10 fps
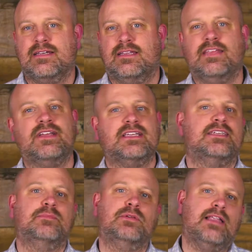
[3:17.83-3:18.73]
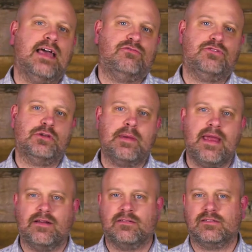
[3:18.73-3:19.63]
living a simple life with her
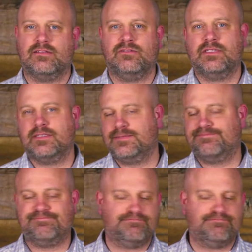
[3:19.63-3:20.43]
parents, doing the